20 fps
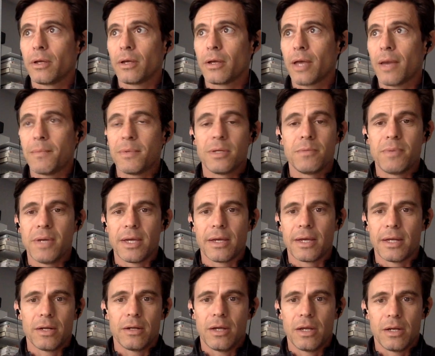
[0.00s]
came into being,
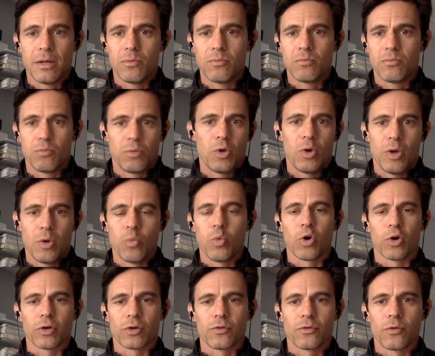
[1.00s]
and it, and it, you know, it
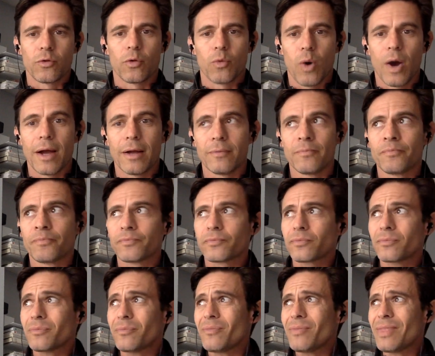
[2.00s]
worked for a while.
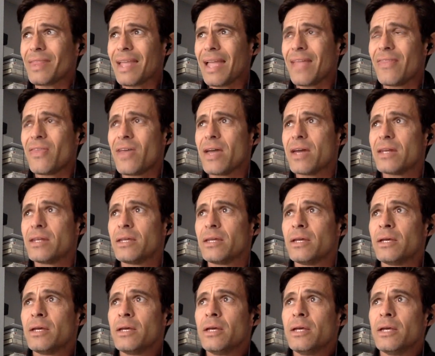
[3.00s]
And then
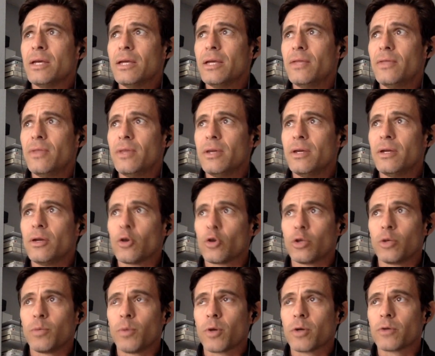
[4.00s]
in the
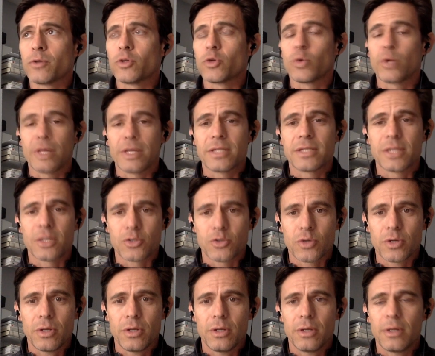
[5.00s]
early part of the 20th
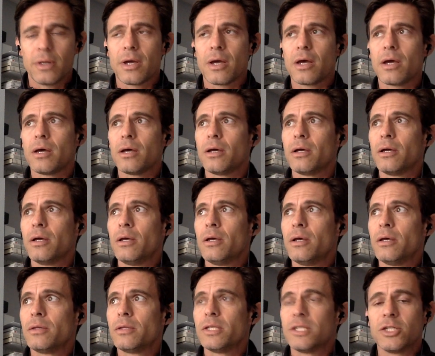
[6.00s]
century, uh,
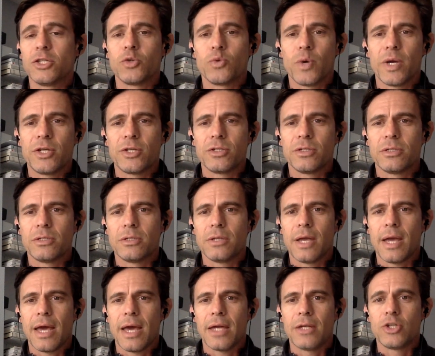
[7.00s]
the situation
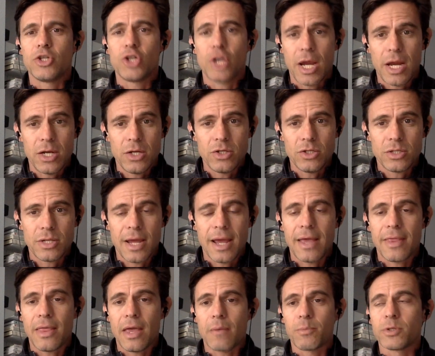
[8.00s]
had changed,
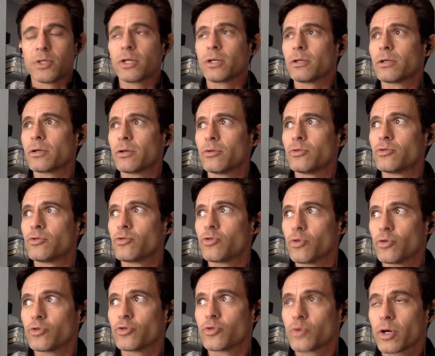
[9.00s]
and that particular
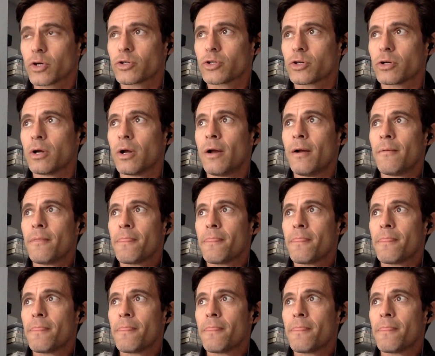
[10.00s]
control structure